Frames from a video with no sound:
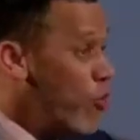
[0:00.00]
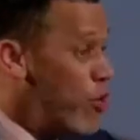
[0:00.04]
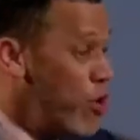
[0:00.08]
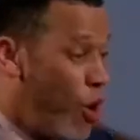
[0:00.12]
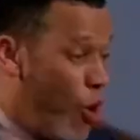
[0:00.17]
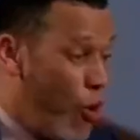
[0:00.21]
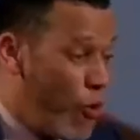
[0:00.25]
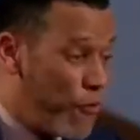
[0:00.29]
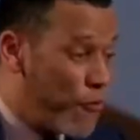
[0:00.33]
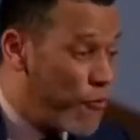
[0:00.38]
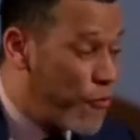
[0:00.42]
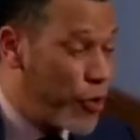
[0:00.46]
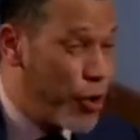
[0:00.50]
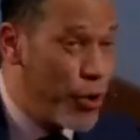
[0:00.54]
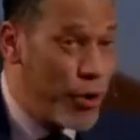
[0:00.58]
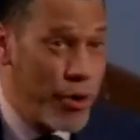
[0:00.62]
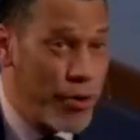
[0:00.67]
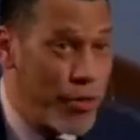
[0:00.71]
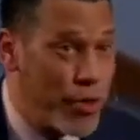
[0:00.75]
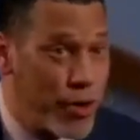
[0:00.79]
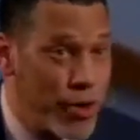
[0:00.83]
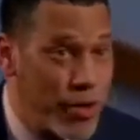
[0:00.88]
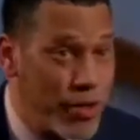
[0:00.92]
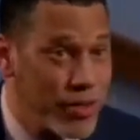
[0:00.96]
no
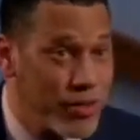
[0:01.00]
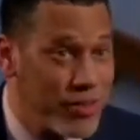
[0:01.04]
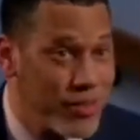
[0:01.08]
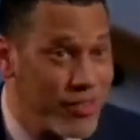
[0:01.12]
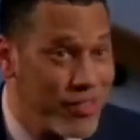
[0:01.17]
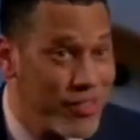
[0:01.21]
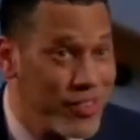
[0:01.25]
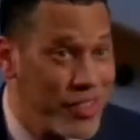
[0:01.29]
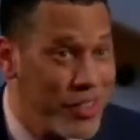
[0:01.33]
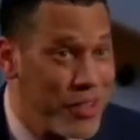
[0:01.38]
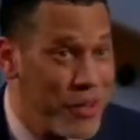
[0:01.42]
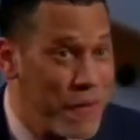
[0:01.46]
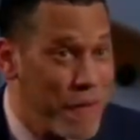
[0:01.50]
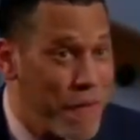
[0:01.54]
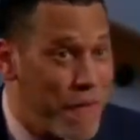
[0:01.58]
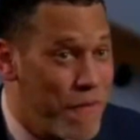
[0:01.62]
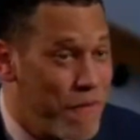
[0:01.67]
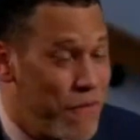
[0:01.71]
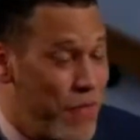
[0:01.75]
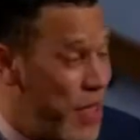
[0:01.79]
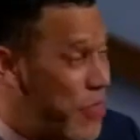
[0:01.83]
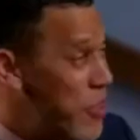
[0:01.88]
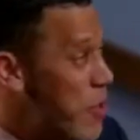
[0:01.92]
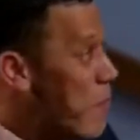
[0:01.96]
further
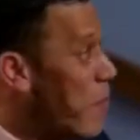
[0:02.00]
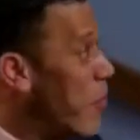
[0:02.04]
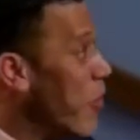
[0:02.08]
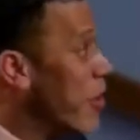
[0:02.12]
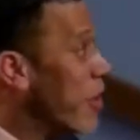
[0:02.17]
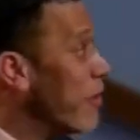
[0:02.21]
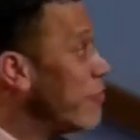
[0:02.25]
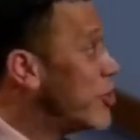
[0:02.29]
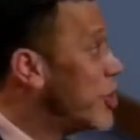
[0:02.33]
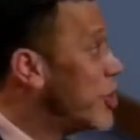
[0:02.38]
than the book of